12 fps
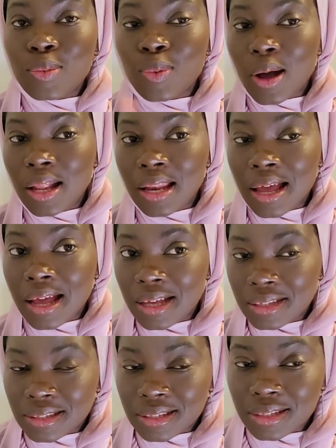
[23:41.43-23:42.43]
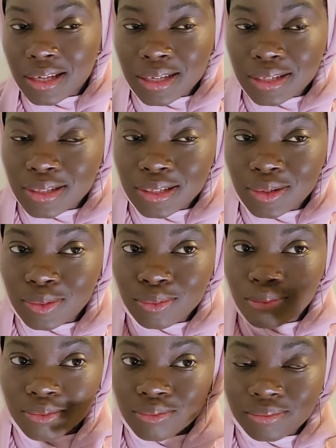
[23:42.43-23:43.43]
wallets
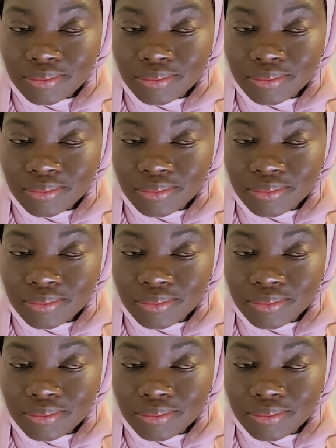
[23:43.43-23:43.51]
in